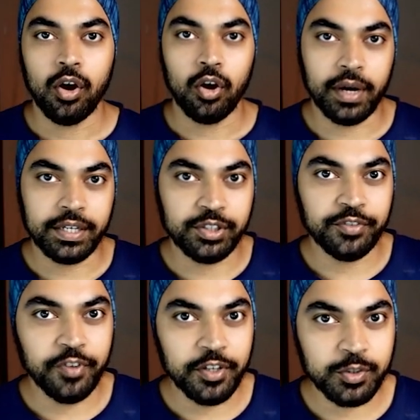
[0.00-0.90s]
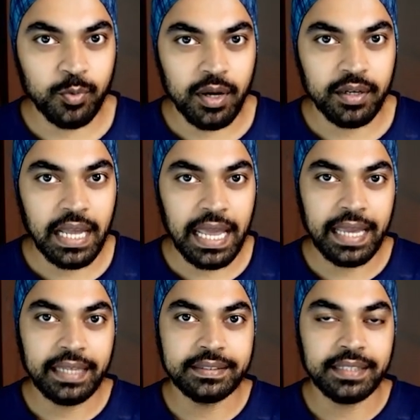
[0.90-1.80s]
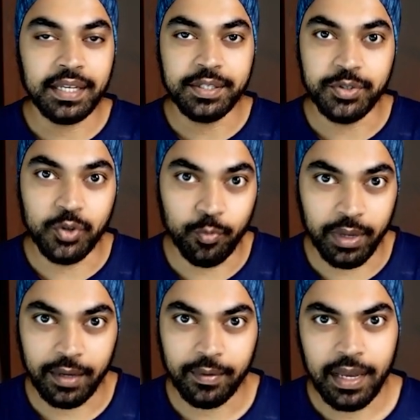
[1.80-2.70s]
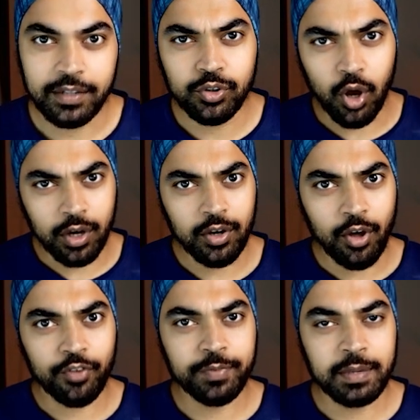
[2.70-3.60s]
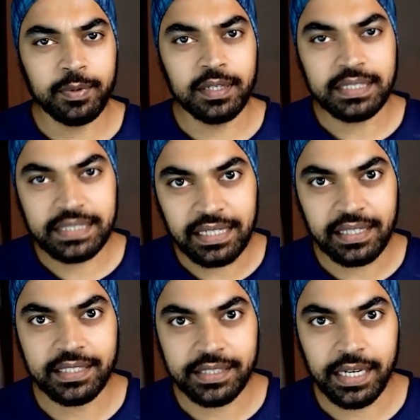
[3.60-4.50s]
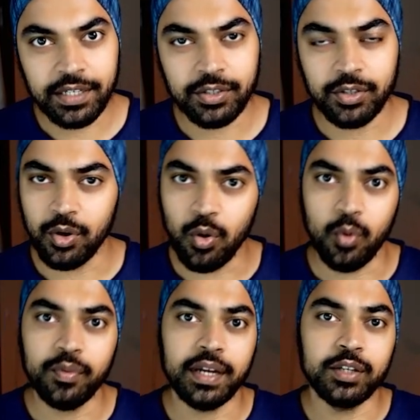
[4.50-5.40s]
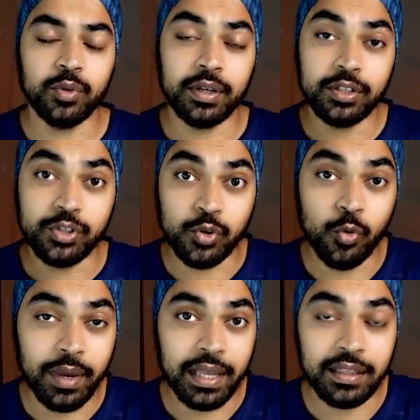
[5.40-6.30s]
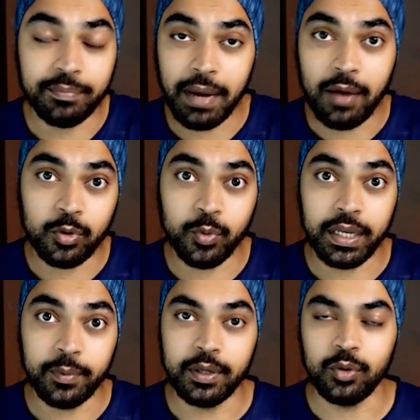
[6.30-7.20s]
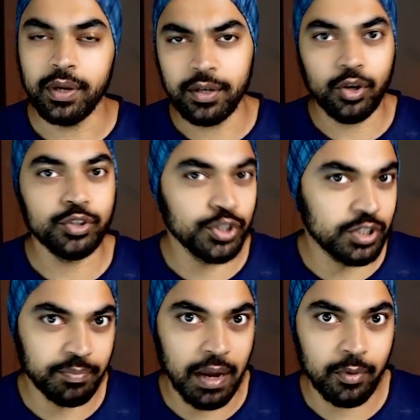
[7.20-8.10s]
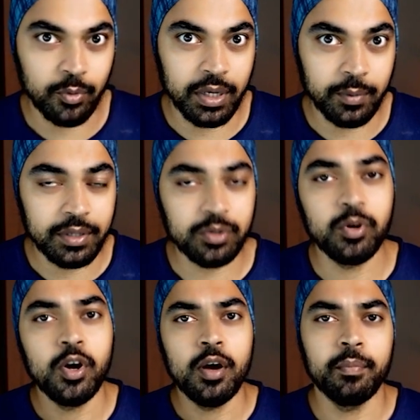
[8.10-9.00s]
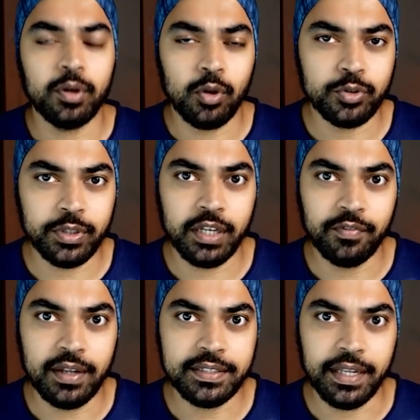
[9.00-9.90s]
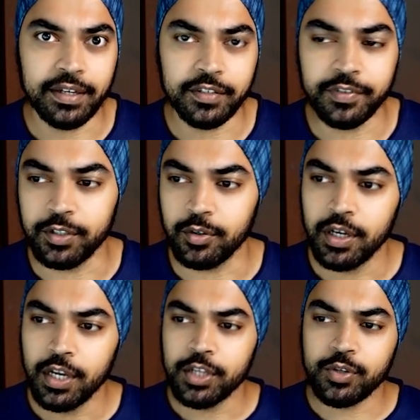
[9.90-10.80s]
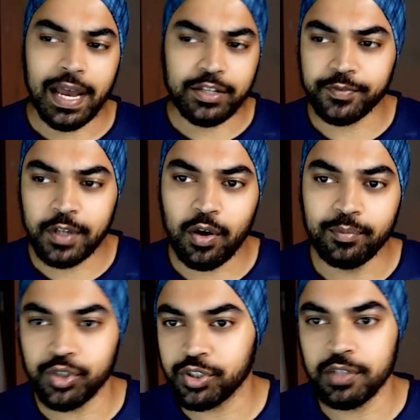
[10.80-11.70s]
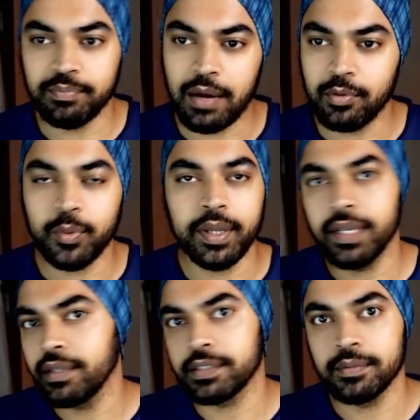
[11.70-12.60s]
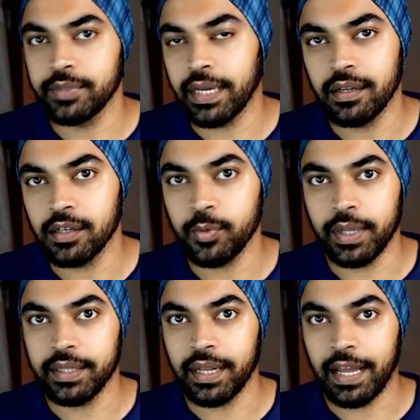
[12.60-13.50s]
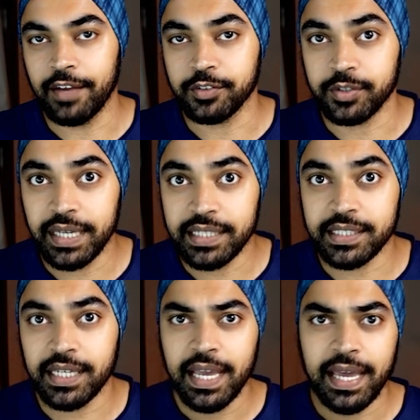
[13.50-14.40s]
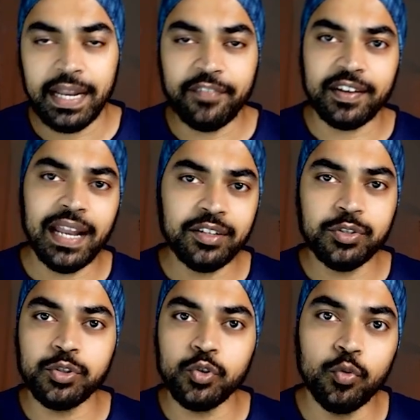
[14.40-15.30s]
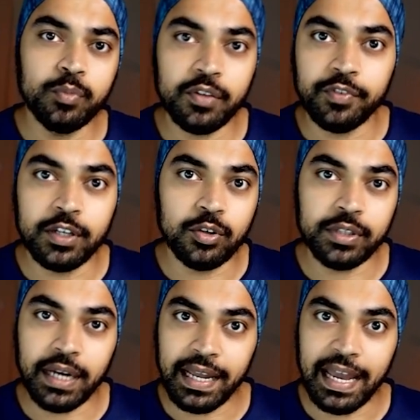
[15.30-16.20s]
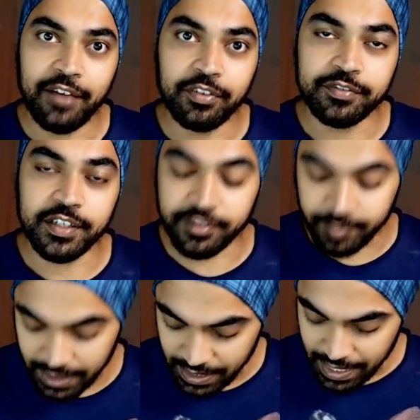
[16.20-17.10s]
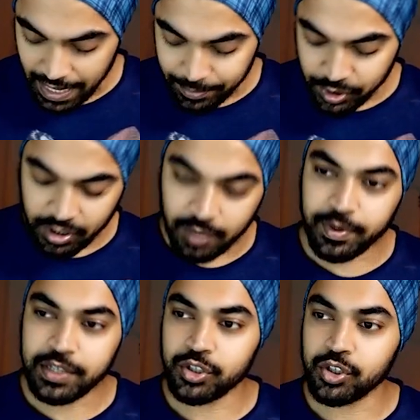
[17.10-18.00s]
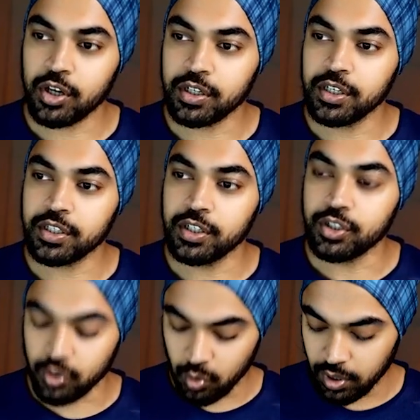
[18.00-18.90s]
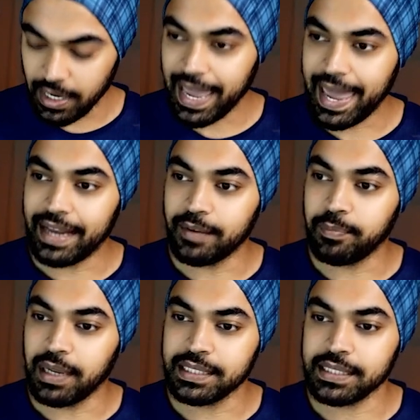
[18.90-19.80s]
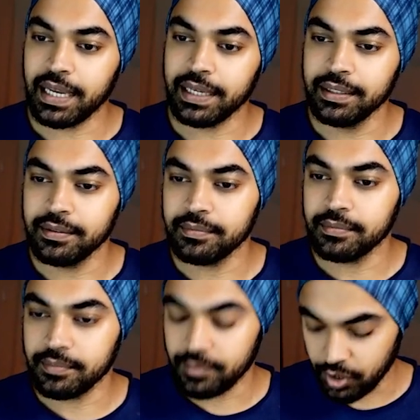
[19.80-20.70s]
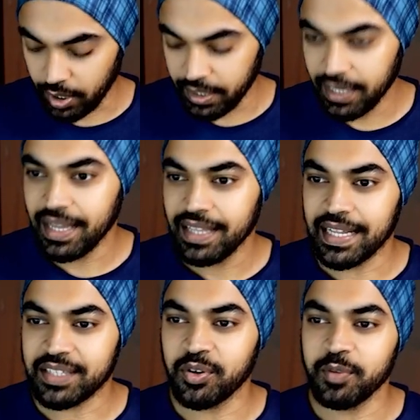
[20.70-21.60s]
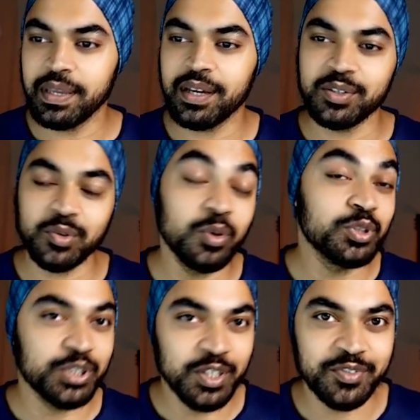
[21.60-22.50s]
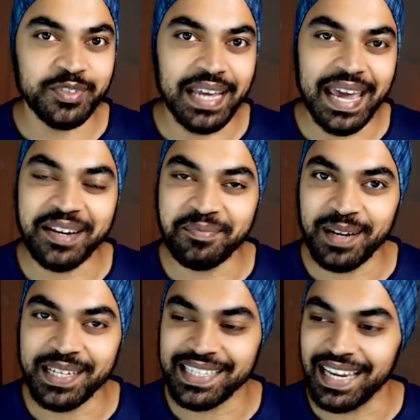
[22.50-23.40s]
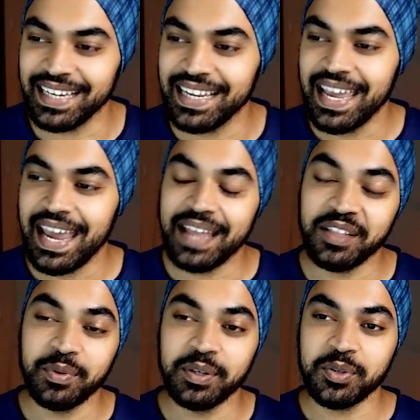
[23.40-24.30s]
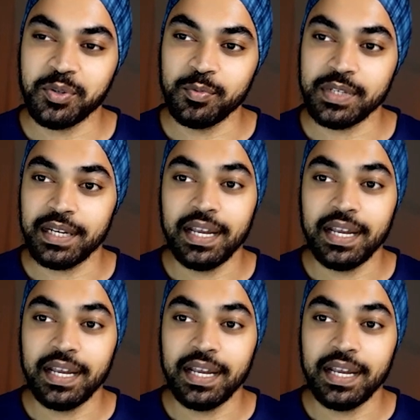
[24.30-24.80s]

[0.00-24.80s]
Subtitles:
right, so the first one is zooming. Not a lot of people till this date know that you can zoom in the Power Query window, and not just the Power Query window, but also the advanced editor window. So as of now, I'm just in Power Query, some regular query that I have created. And if I'd like to zoom the window that I have in front of me, I'm just gonna press the shortcut Control and plus sign. Sorry, that's gonna be Control Shift and plus sign, and the window zooms in.